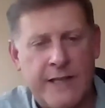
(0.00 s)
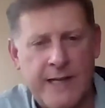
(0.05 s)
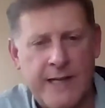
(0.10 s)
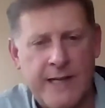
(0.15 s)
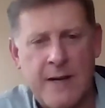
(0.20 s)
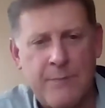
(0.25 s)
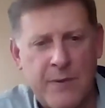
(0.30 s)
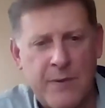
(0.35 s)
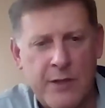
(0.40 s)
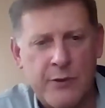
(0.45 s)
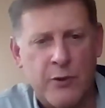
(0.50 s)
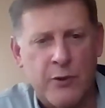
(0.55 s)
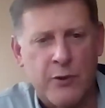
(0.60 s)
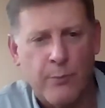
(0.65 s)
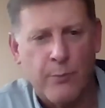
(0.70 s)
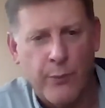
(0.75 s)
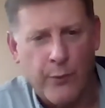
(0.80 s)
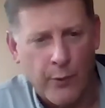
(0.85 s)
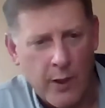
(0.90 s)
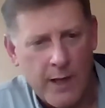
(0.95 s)
up under
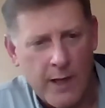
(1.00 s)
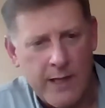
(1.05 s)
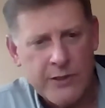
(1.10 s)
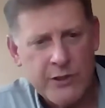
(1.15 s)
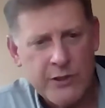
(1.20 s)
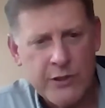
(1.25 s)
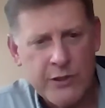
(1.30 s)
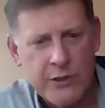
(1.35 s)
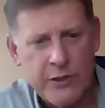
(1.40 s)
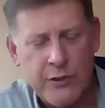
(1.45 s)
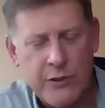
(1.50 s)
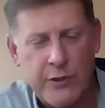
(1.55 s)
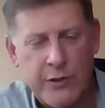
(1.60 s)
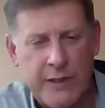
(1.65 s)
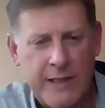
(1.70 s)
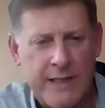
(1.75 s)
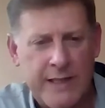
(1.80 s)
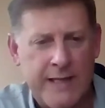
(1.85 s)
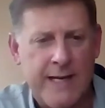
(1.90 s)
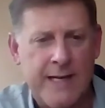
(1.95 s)
brush. You
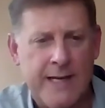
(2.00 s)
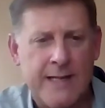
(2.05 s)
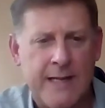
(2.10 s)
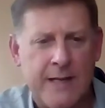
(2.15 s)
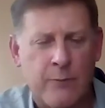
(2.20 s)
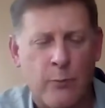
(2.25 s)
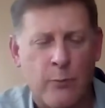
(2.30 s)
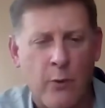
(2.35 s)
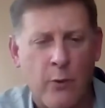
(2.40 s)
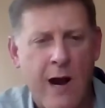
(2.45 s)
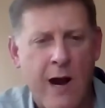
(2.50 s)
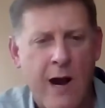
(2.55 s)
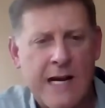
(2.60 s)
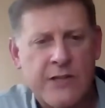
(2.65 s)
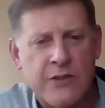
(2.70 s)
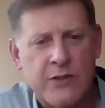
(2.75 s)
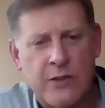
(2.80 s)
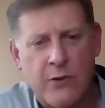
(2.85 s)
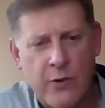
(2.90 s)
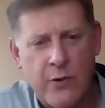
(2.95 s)
can get in
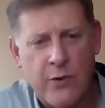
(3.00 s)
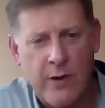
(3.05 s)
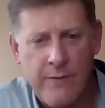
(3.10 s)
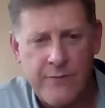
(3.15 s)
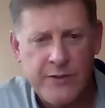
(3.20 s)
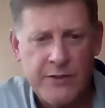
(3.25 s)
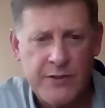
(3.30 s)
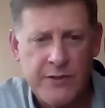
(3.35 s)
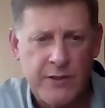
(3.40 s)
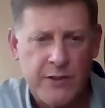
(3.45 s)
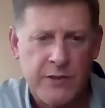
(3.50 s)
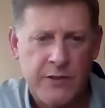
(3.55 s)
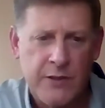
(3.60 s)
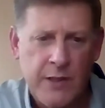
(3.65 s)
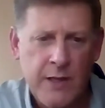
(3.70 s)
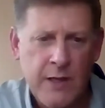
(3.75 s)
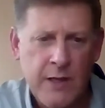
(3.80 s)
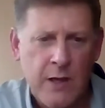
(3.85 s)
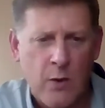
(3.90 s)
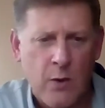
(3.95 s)
rocks and crevices
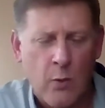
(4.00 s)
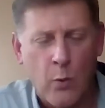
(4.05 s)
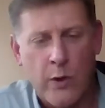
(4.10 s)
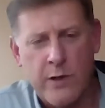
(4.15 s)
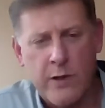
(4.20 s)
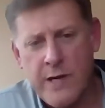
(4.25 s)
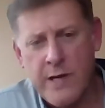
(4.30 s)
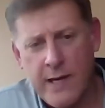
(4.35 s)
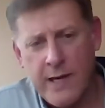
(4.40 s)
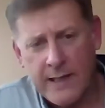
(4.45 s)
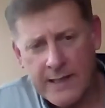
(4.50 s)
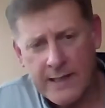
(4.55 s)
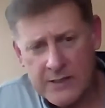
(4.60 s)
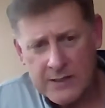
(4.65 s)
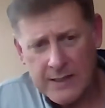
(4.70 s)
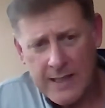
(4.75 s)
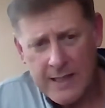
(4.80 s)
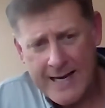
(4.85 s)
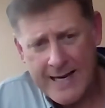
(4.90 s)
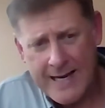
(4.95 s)
where
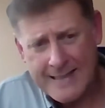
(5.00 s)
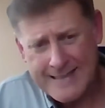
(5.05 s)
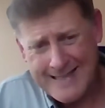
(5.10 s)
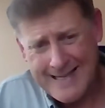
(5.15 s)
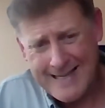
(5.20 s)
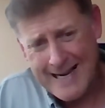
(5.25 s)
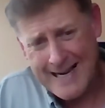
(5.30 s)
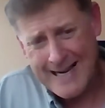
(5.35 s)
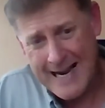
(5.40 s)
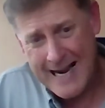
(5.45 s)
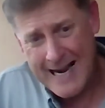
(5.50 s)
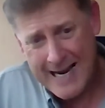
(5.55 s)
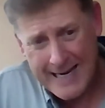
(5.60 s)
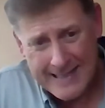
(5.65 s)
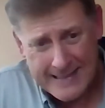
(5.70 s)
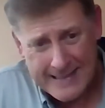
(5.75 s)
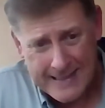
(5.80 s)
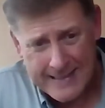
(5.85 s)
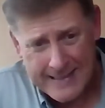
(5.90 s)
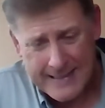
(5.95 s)
nuggets like to
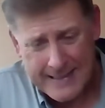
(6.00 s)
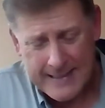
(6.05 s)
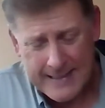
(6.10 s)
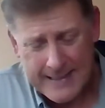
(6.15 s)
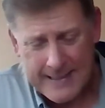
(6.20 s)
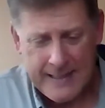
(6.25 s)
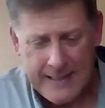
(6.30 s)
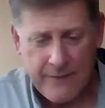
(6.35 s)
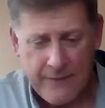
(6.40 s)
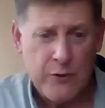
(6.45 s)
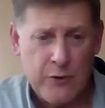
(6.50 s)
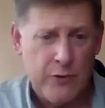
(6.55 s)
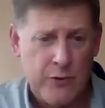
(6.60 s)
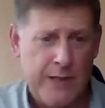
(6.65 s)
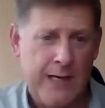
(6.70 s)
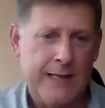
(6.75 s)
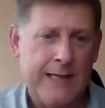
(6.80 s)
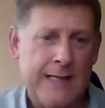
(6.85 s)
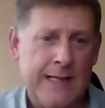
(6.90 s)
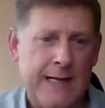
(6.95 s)
hide. Yeah. If you're
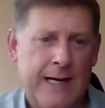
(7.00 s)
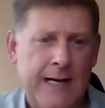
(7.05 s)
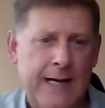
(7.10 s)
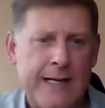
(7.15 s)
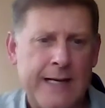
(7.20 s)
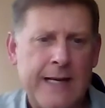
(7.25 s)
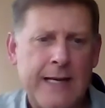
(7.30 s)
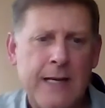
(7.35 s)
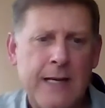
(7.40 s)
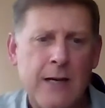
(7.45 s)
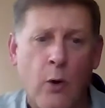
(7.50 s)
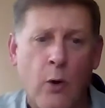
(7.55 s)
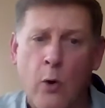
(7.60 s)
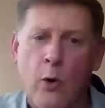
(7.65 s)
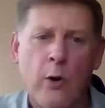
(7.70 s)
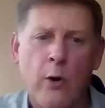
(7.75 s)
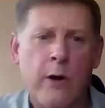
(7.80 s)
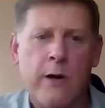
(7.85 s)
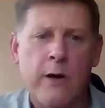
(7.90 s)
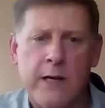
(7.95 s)
nugget hunting,
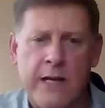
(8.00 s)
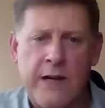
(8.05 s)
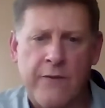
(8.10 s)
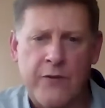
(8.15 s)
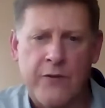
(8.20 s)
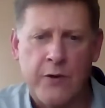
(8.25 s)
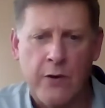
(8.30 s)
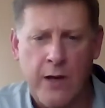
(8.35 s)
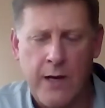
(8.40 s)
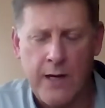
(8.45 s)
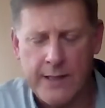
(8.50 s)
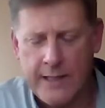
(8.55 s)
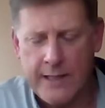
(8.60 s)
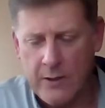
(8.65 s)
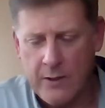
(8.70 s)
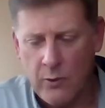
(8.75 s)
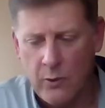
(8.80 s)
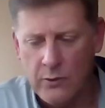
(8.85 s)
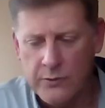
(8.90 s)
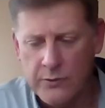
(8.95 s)
or if you're
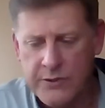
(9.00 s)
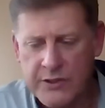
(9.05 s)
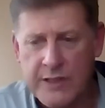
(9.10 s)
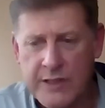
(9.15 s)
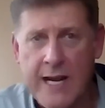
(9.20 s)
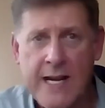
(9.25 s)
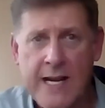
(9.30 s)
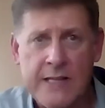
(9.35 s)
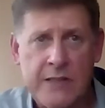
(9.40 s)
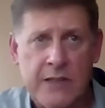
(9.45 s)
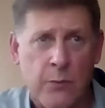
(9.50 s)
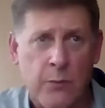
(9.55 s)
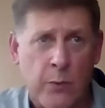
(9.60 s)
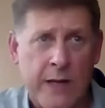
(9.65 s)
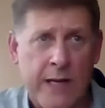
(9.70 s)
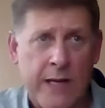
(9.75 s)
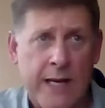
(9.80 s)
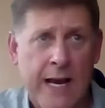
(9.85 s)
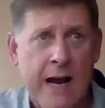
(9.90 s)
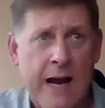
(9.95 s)
hunting old sites that
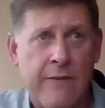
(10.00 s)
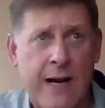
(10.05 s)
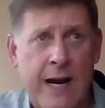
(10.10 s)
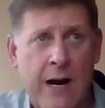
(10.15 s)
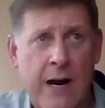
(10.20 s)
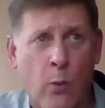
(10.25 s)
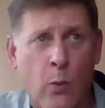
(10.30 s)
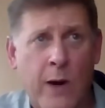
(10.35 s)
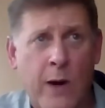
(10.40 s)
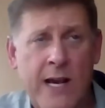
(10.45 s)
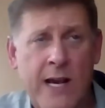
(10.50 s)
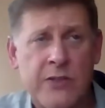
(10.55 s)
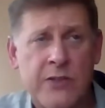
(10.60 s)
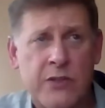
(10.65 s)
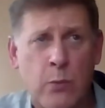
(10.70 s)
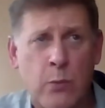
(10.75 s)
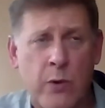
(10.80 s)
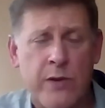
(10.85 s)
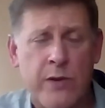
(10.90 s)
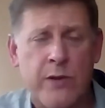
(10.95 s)
we have out west
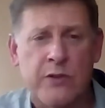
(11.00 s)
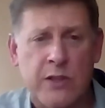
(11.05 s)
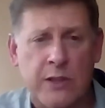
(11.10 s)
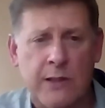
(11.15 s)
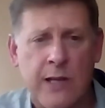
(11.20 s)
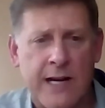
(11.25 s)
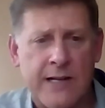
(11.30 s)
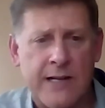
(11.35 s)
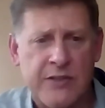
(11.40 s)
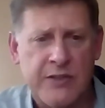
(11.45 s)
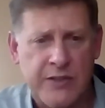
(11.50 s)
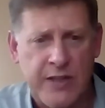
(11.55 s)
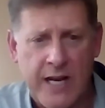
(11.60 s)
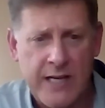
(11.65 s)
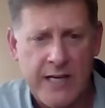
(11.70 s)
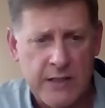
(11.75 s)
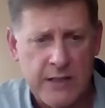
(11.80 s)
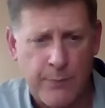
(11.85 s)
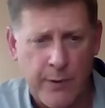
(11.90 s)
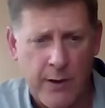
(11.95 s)
where there's a lot of
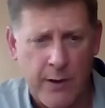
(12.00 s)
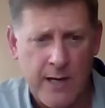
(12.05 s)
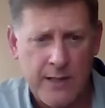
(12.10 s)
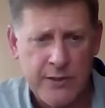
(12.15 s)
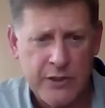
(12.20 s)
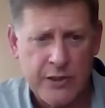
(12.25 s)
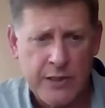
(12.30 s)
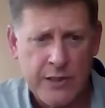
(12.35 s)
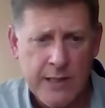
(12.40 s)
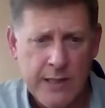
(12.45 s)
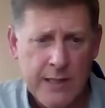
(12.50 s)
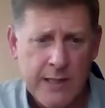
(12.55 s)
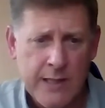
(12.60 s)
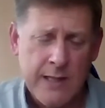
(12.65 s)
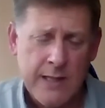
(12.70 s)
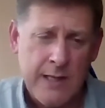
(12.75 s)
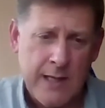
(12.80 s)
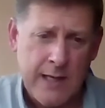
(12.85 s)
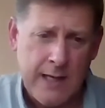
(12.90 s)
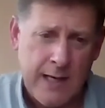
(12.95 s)
sagebrush,
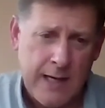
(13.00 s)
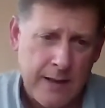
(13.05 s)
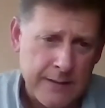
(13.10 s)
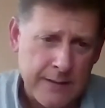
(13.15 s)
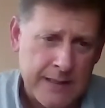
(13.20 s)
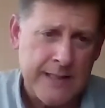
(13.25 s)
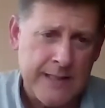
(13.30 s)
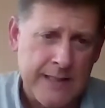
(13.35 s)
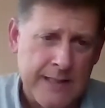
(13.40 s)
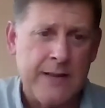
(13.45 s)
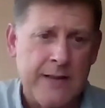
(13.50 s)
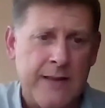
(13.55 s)
getting